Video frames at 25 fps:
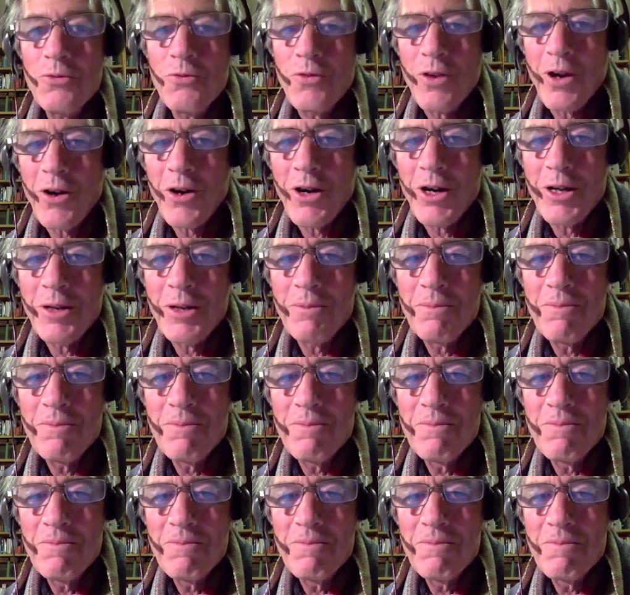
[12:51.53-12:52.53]
Fairy.
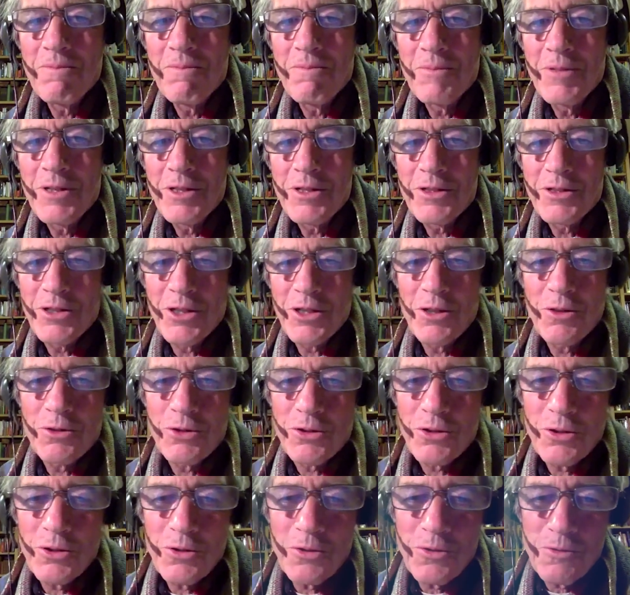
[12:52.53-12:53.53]
See you
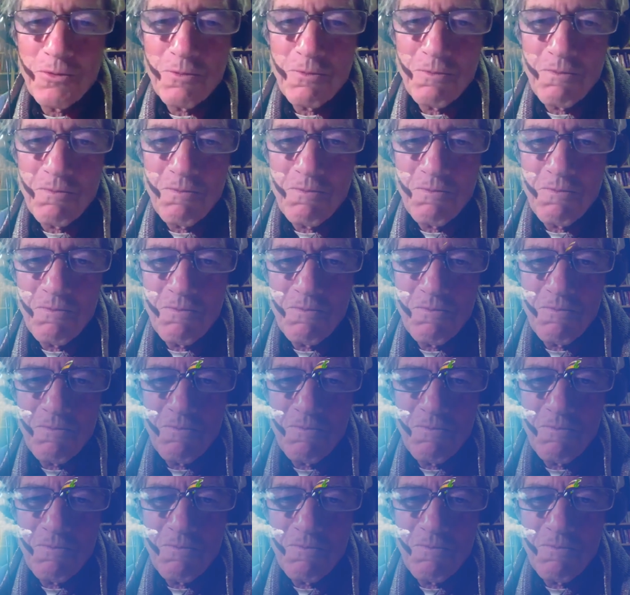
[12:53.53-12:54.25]
soon.